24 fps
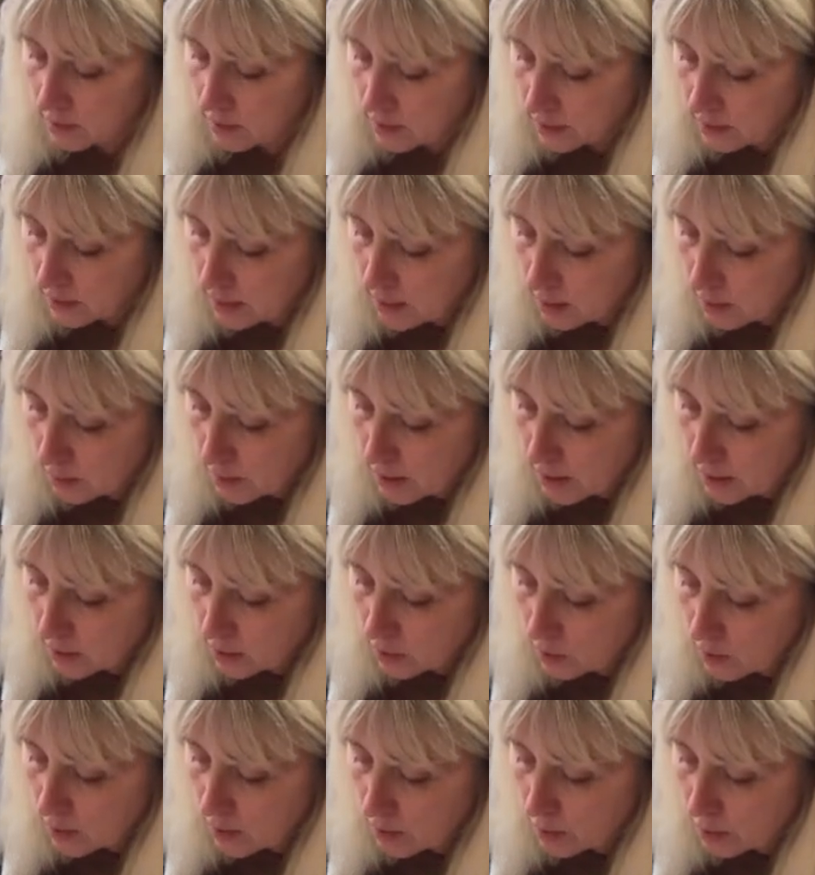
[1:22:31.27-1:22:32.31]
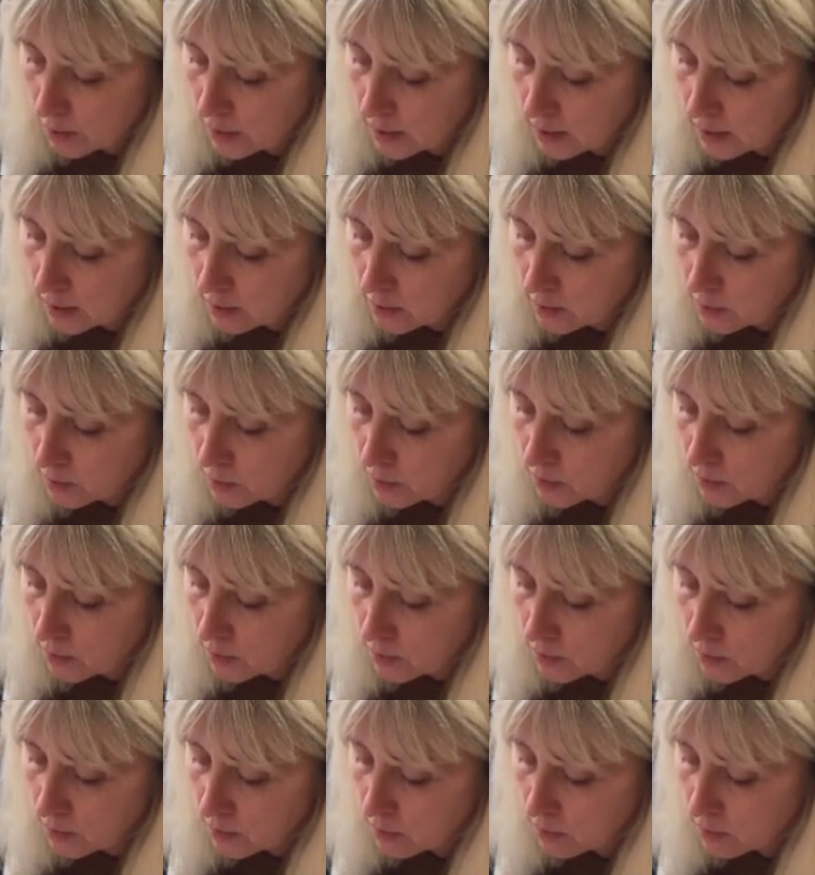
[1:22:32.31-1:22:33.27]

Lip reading: Let it be a little unpredictable.